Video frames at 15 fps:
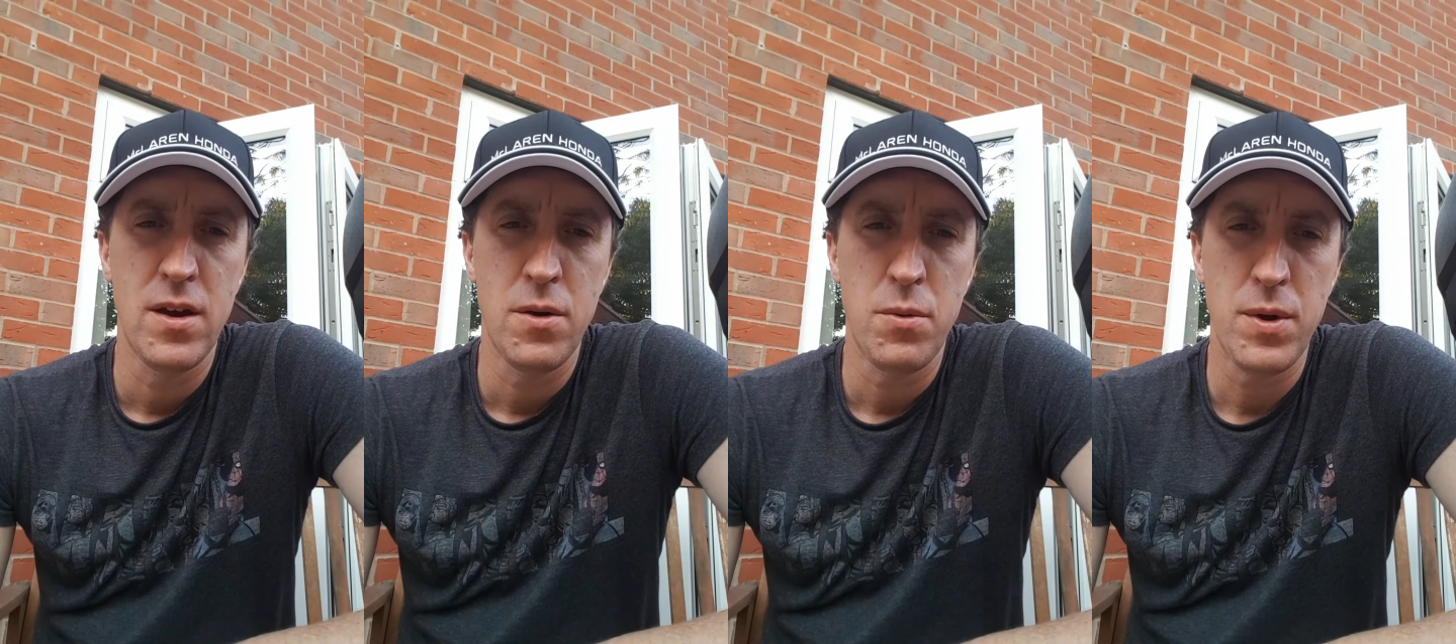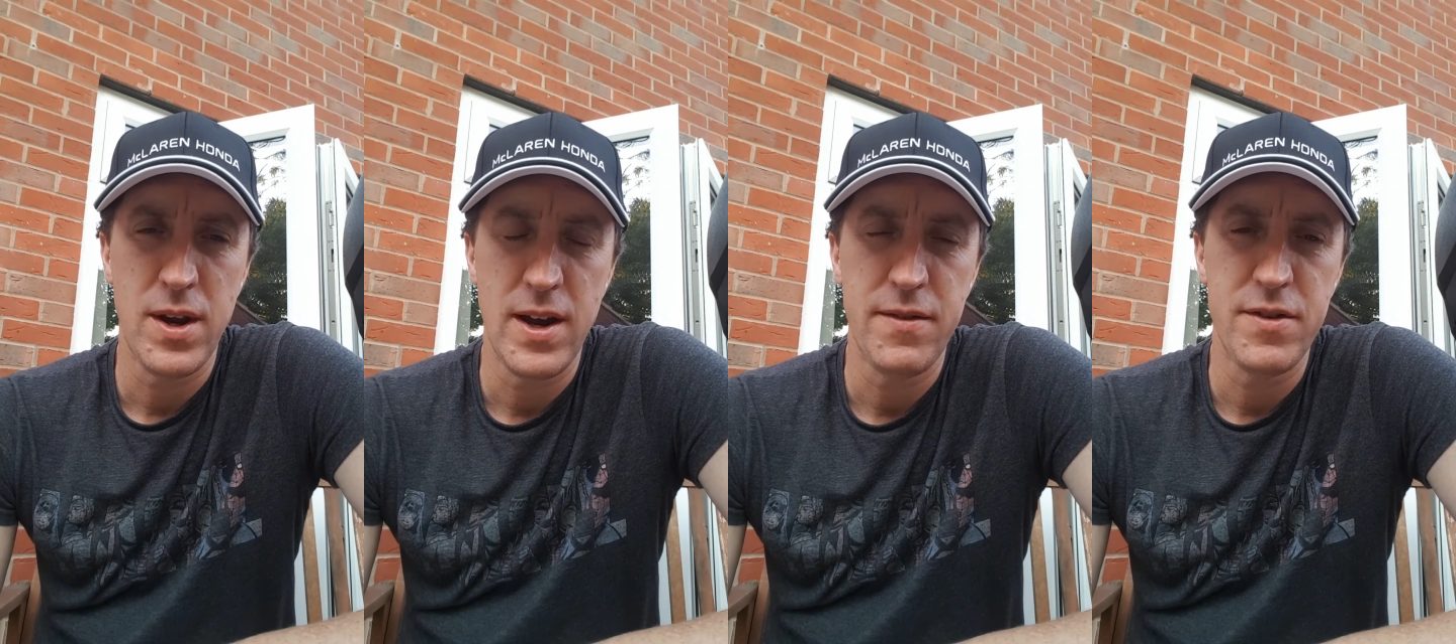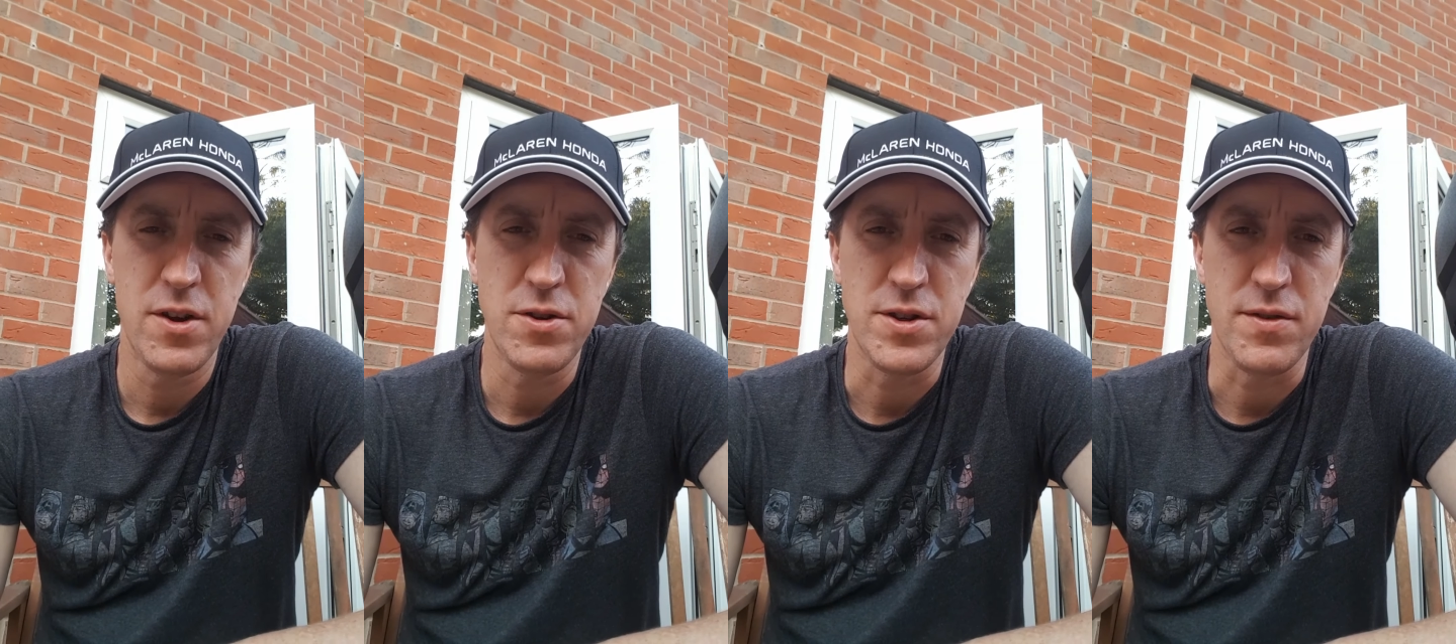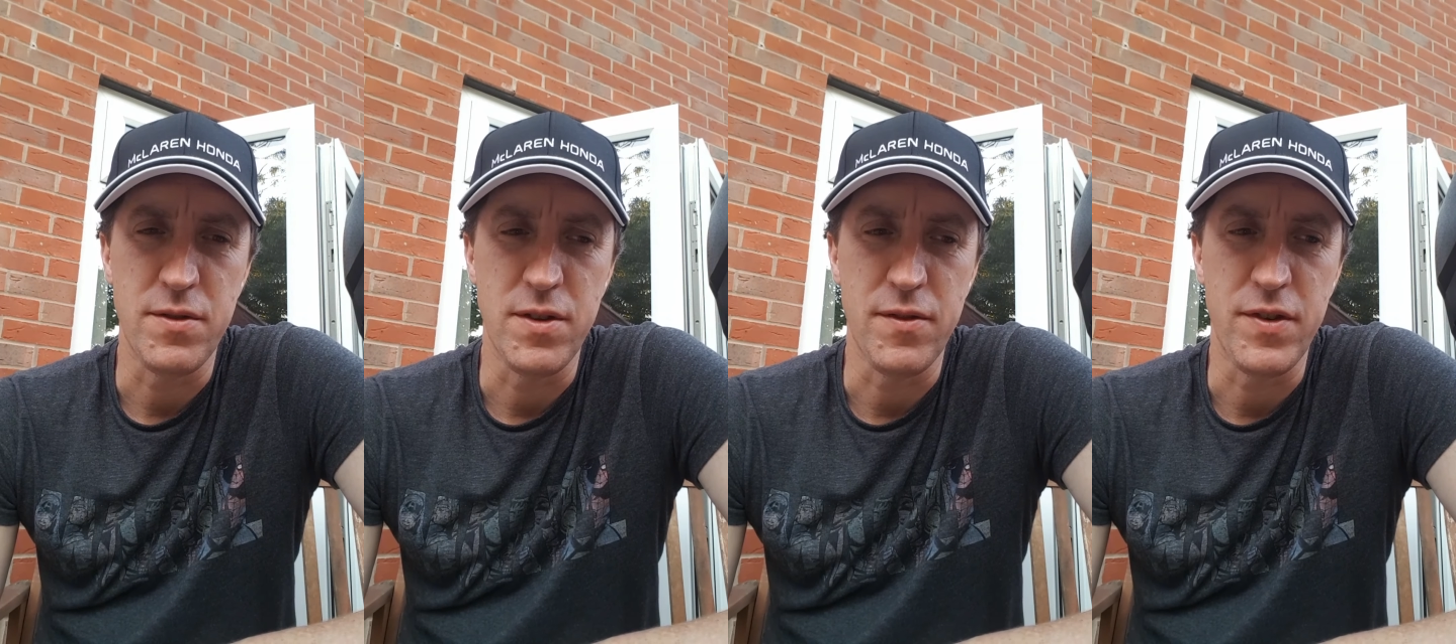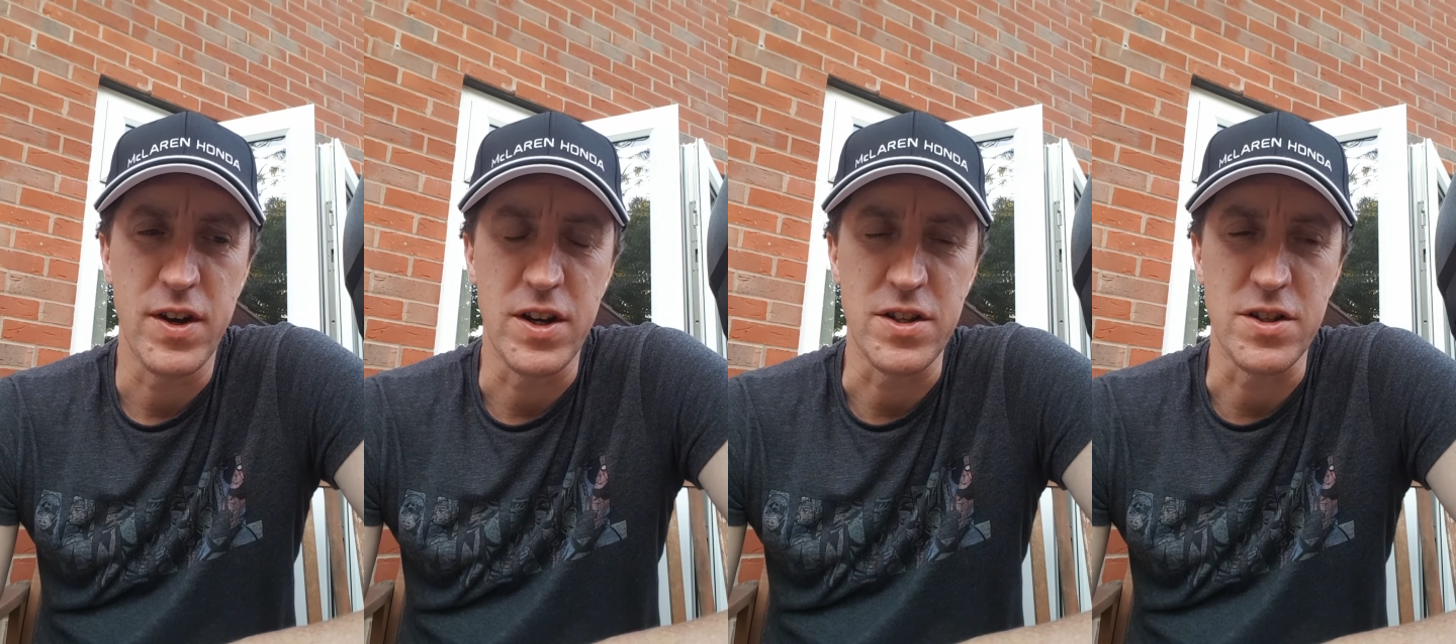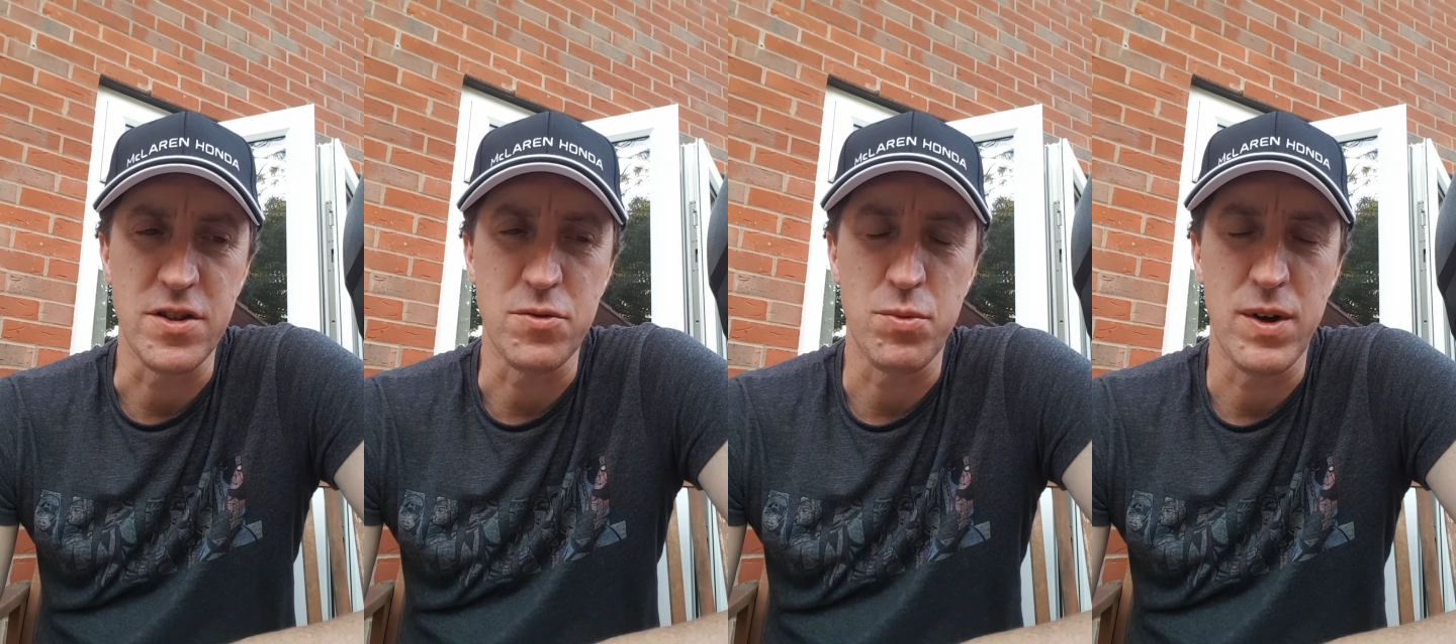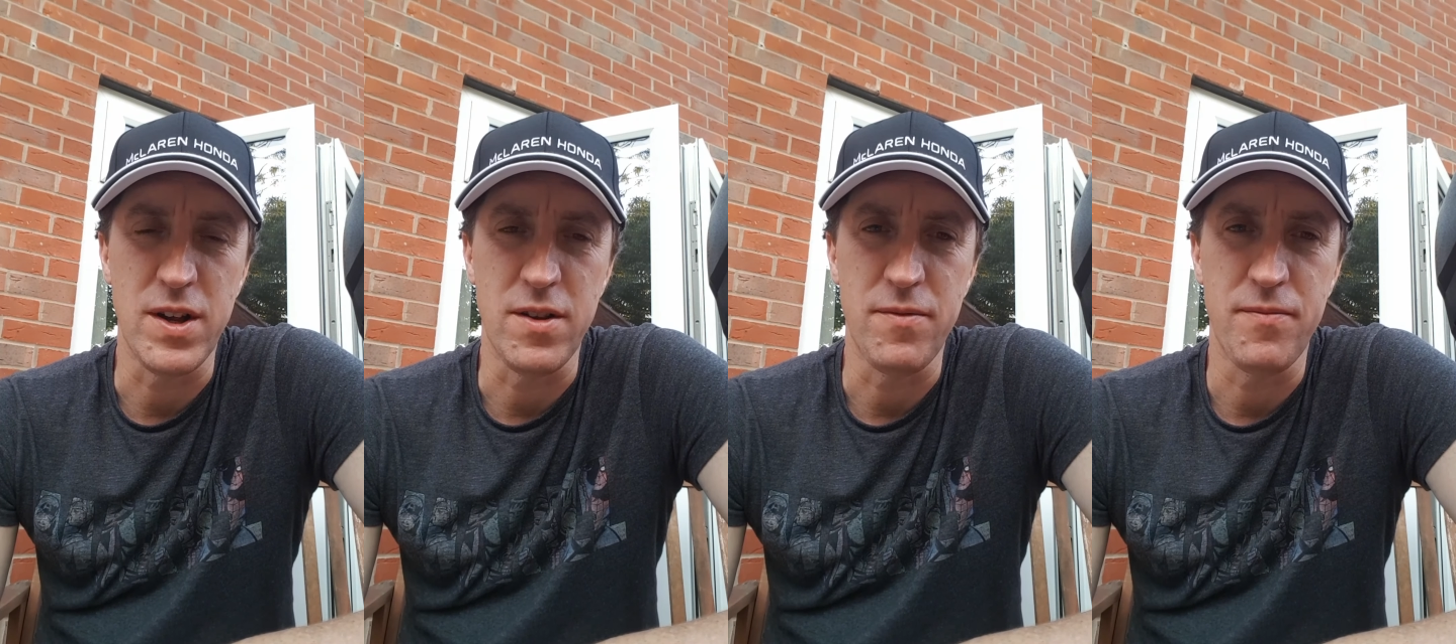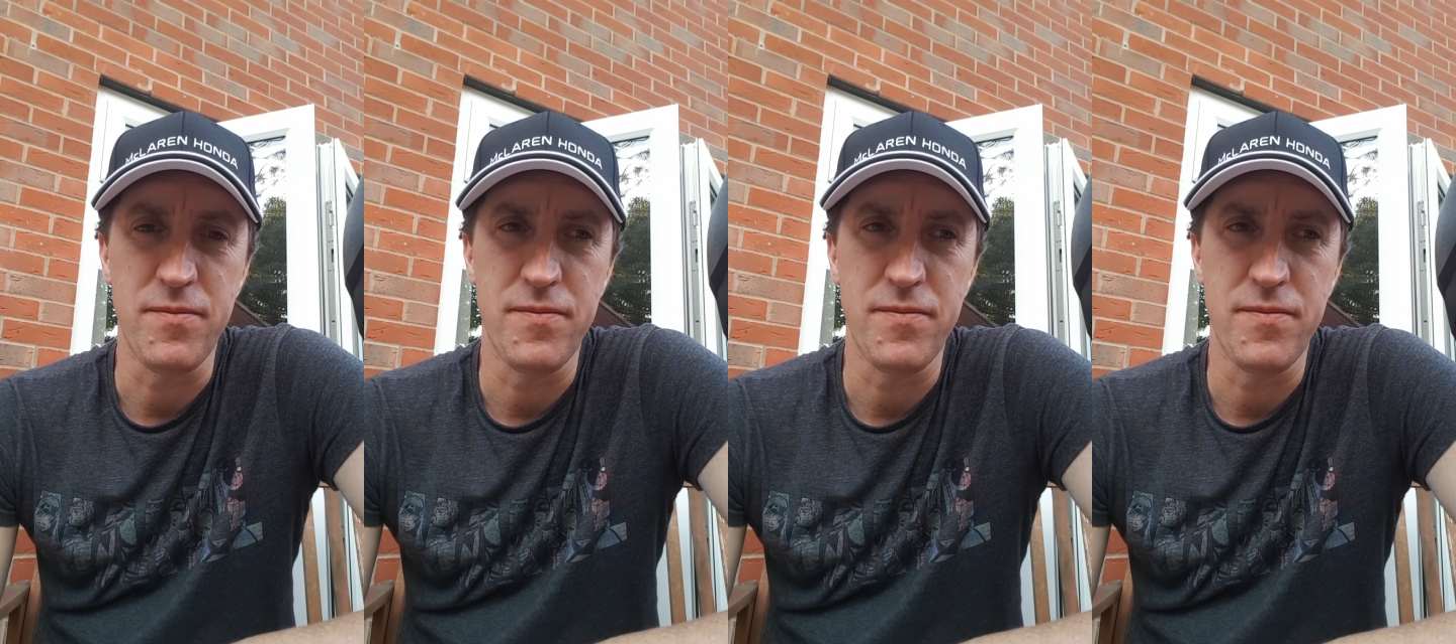What I have noticed from the figures as well